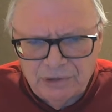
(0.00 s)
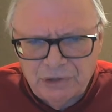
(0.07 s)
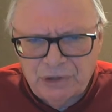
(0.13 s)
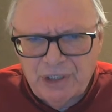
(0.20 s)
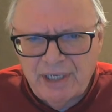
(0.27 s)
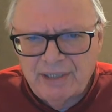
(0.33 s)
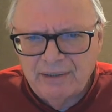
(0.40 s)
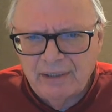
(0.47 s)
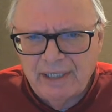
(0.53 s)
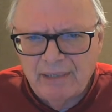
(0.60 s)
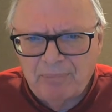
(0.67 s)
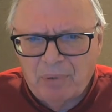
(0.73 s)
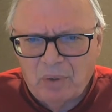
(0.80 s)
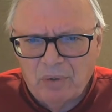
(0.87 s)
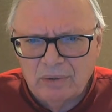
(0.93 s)
She and
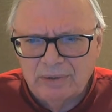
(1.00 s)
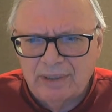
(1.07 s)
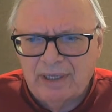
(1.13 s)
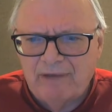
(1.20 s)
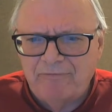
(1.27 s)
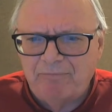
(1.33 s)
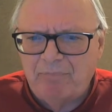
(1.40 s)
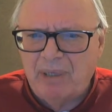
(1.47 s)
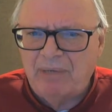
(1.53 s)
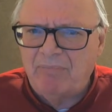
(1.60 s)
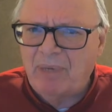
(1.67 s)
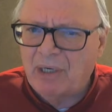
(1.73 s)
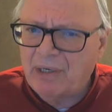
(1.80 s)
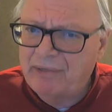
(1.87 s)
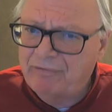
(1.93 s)
Leopold have been
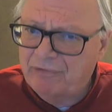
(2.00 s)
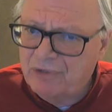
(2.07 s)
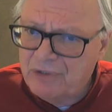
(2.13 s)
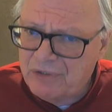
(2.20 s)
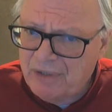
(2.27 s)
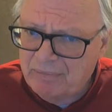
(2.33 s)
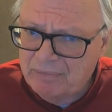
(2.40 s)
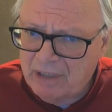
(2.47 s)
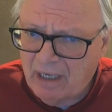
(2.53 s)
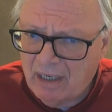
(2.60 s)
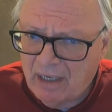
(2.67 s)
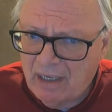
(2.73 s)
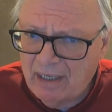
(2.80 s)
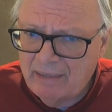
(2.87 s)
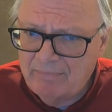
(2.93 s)
married for some
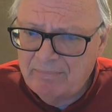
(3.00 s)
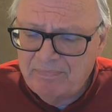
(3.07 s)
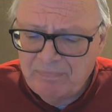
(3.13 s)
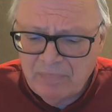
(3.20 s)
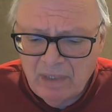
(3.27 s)
time.